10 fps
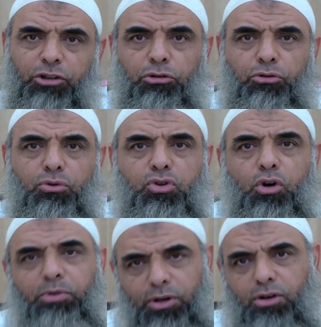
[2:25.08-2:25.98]
to do
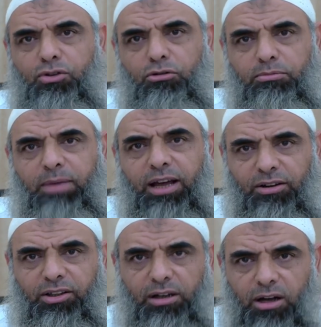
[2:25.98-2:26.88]
so because Uthman
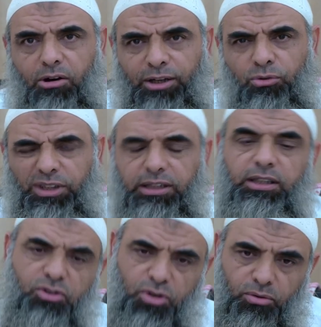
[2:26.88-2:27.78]
radiallahu anhu did
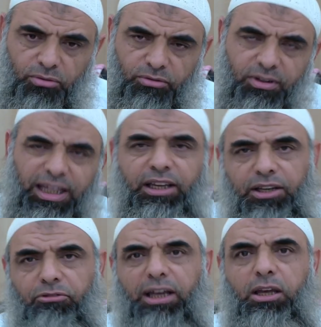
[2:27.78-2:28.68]
it. So they
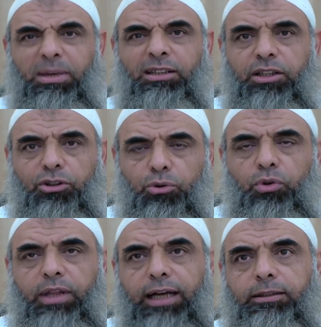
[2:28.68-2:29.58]
recommended
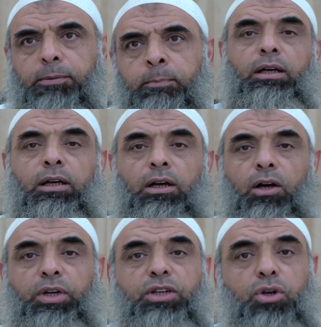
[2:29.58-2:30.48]
doing that.
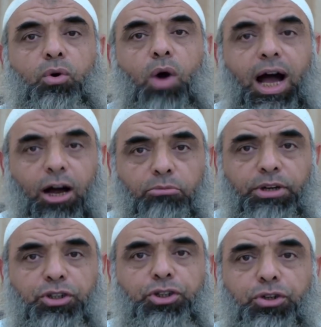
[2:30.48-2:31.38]
Okay, so how
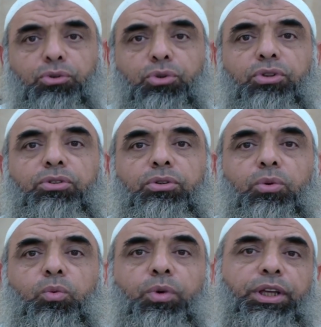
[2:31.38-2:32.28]
much should
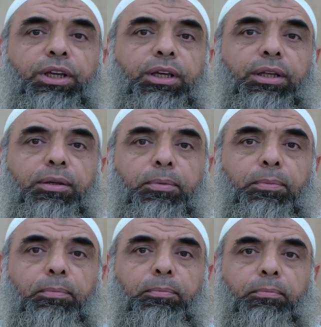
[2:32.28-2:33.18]
we
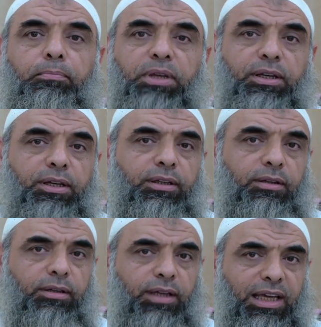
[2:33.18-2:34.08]

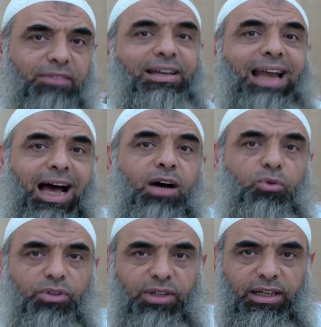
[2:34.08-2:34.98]
be given
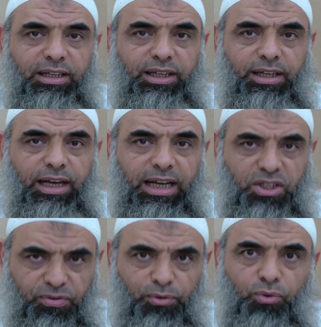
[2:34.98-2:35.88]
out
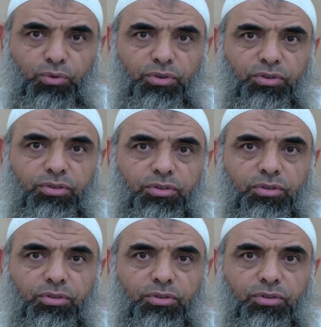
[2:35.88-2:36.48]
as food